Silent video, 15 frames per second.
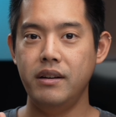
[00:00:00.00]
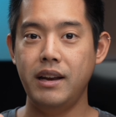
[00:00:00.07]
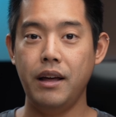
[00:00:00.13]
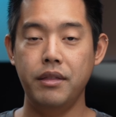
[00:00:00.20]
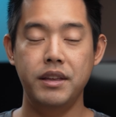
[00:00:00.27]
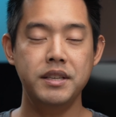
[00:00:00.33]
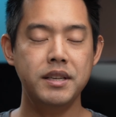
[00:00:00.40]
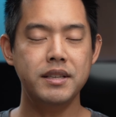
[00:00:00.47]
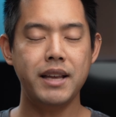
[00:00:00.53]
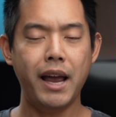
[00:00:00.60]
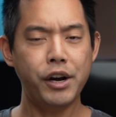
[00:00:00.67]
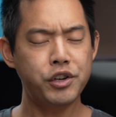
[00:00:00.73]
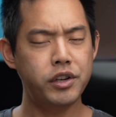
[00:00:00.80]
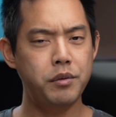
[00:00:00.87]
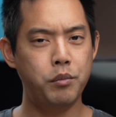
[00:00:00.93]
Now this is
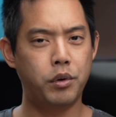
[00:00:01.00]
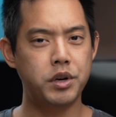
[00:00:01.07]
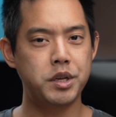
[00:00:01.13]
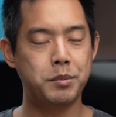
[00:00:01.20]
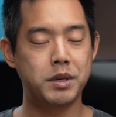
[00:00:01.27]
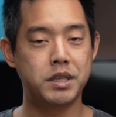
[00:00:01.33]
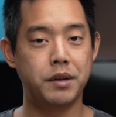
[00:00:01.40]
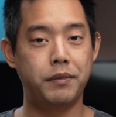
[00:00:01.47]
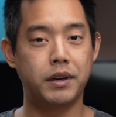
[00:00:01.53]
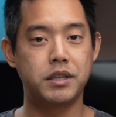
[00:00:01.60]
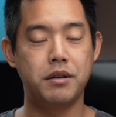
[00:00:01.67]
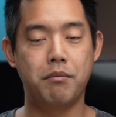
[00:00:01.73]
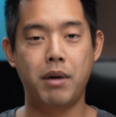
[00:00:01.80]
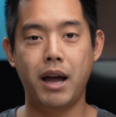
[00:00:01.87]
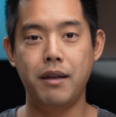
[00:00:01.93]
actually more specific
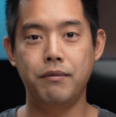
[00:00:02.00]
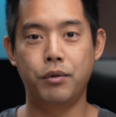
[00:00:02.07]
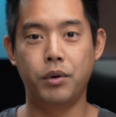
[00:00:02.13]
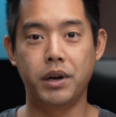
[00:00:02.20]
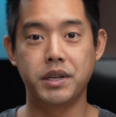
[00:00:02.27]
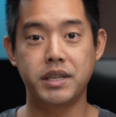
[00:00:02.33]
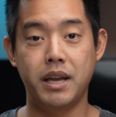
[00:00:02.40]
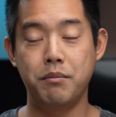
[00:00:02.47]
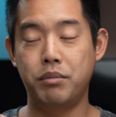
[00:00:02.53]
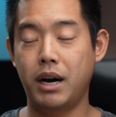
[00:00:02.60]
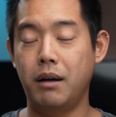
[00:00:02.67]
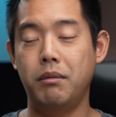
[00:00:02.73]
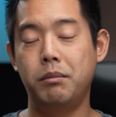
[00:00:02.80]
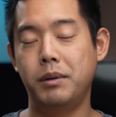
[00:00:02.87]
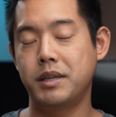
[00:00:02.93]
to my voice and
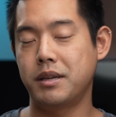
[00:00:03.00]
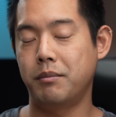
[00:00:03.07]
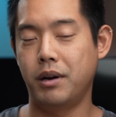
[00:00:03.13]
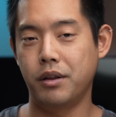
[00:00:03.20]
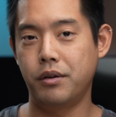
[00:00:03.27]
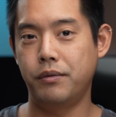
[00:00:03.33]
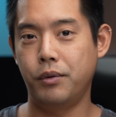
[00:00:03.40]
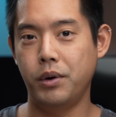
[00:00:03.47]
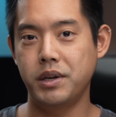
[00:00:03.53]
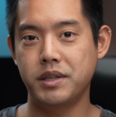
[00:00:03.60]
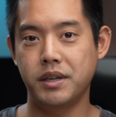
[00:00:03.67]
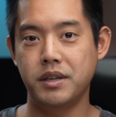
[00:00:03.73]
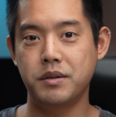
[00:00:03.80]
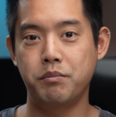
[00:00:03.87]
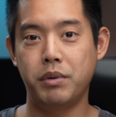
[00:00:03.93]
probably some other voices,